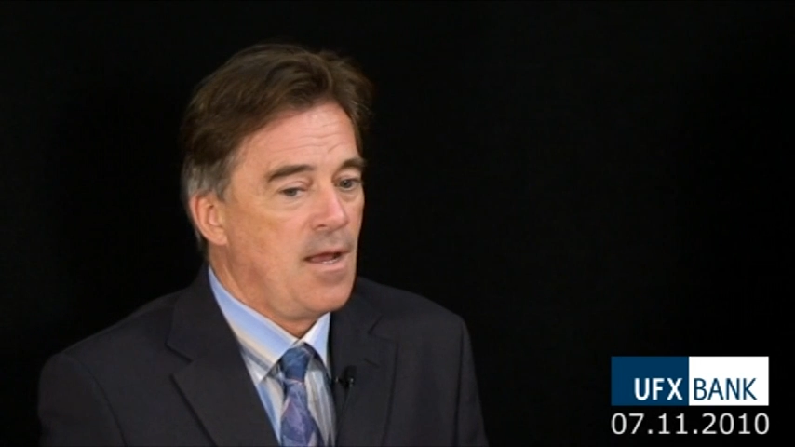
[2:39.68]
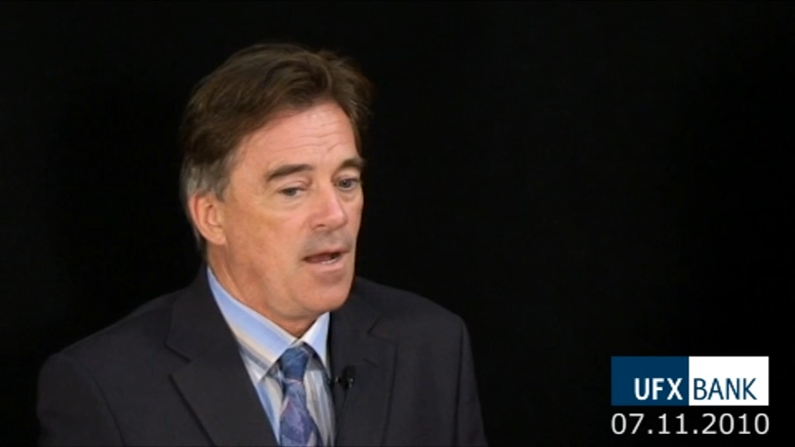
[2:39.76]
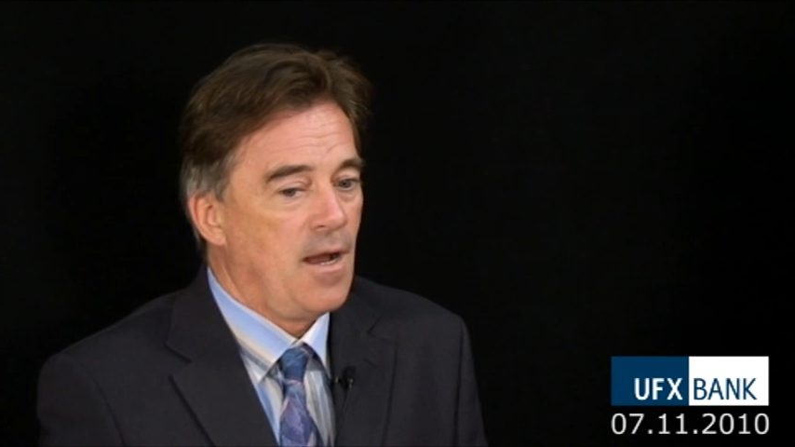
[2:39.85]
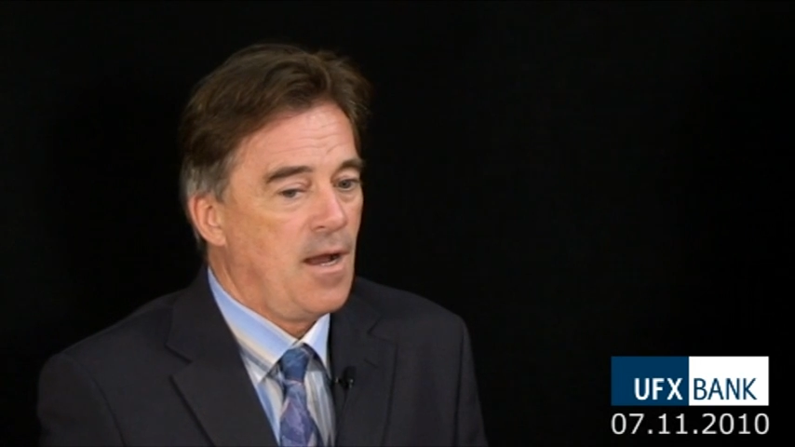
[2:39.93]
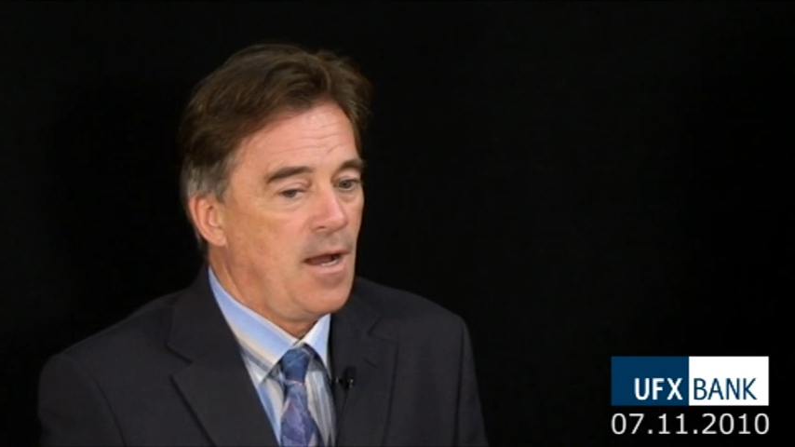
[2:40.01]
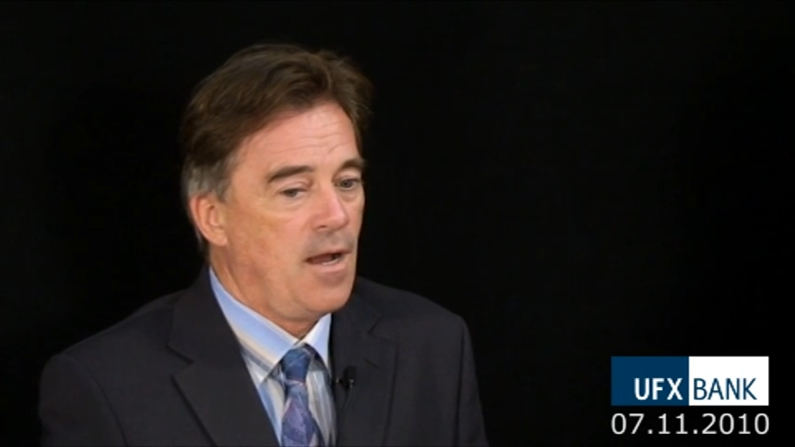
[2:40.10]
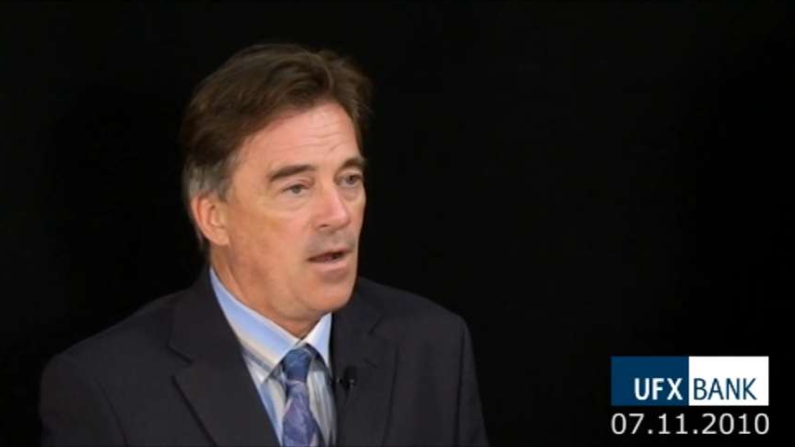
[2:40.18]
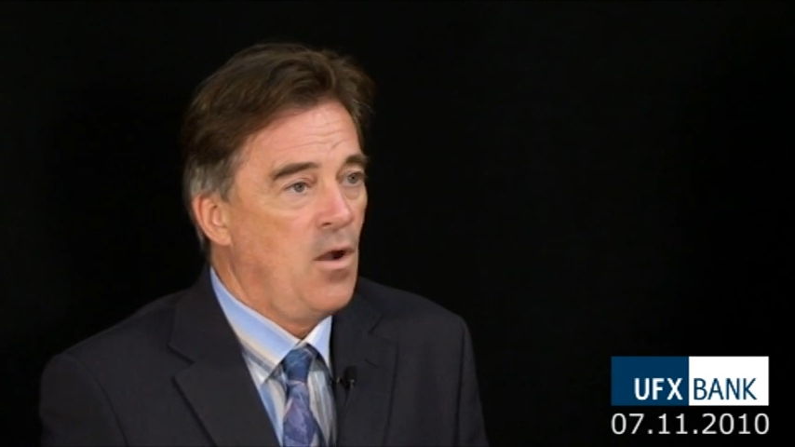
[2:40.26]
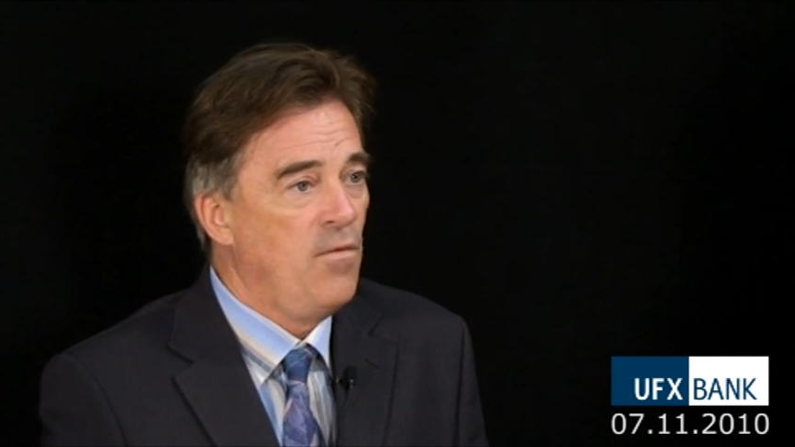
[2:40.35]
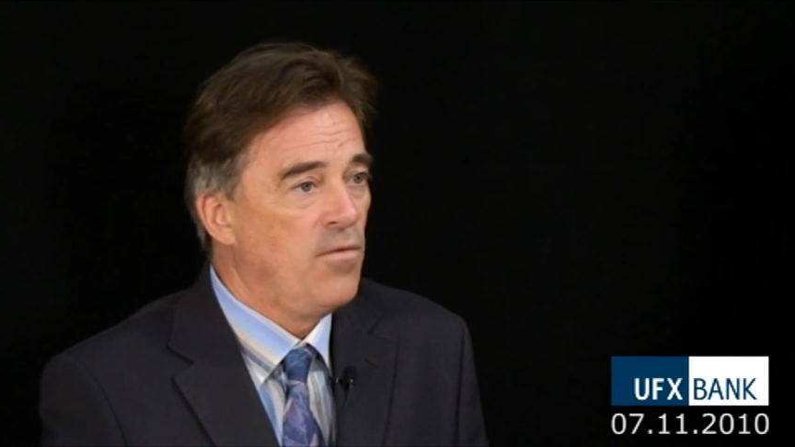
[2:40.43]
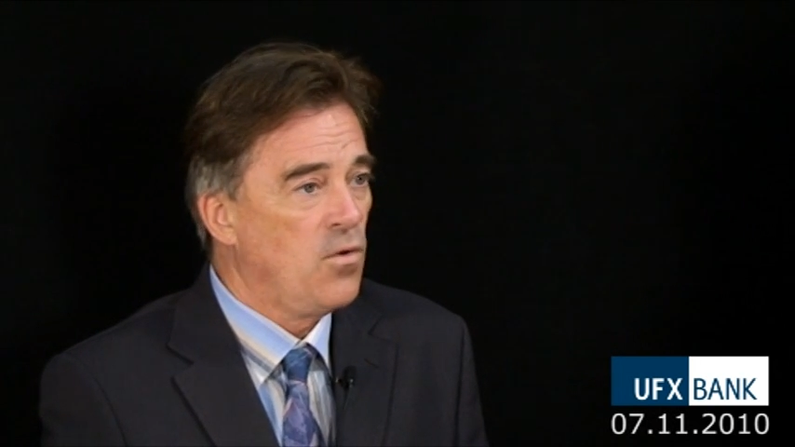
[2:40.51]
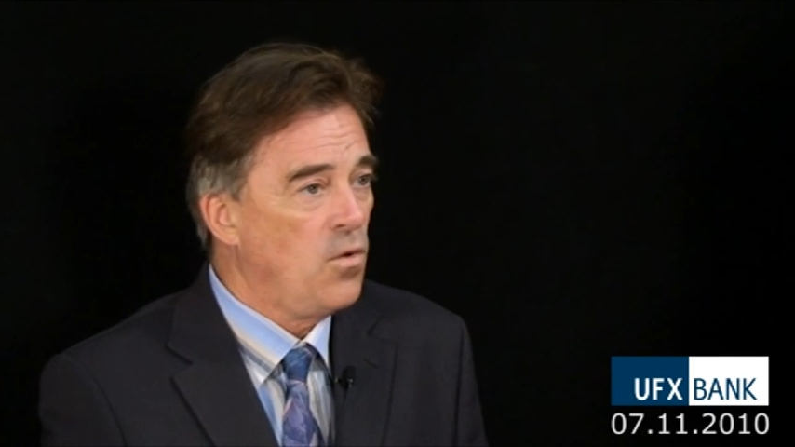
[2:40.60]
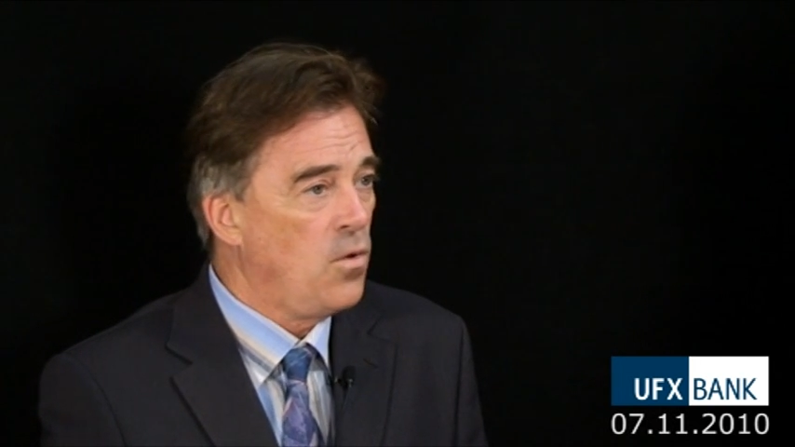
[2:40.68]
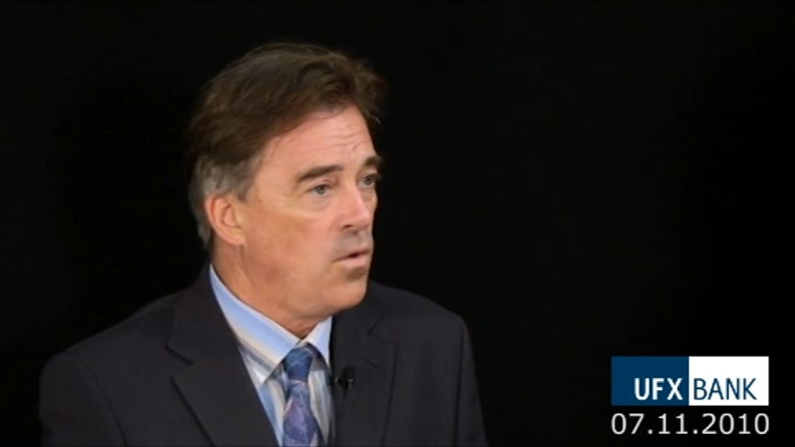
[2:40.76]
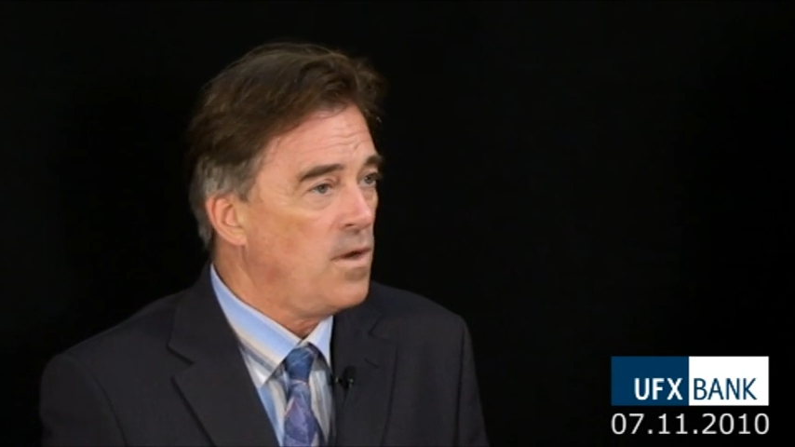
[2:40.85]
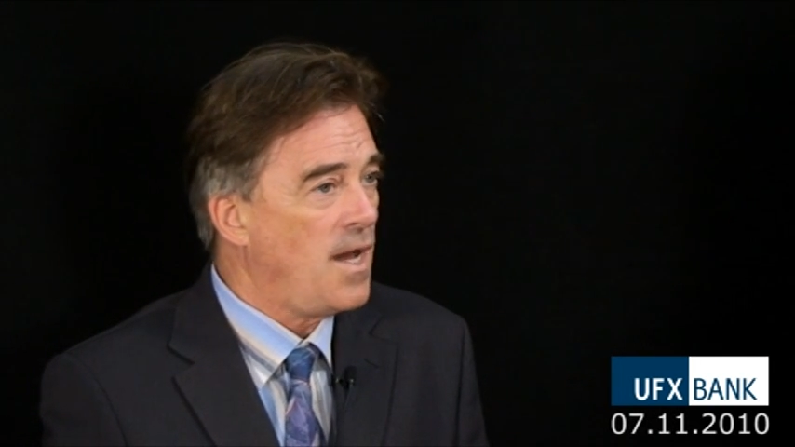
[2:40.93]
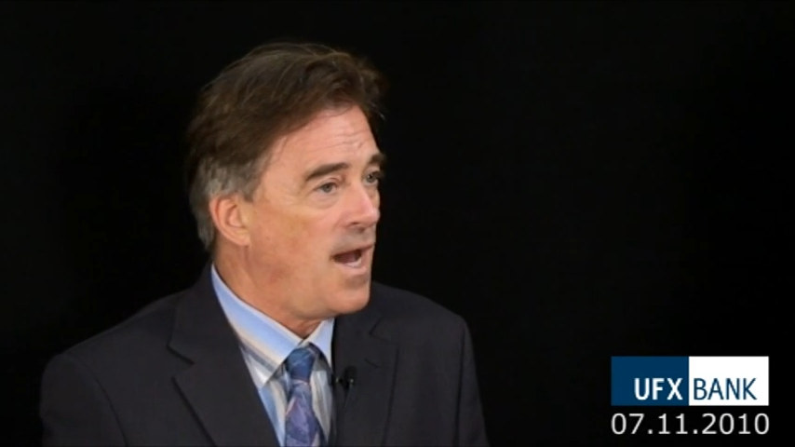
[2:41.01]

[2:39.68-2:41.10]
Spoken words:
Overall,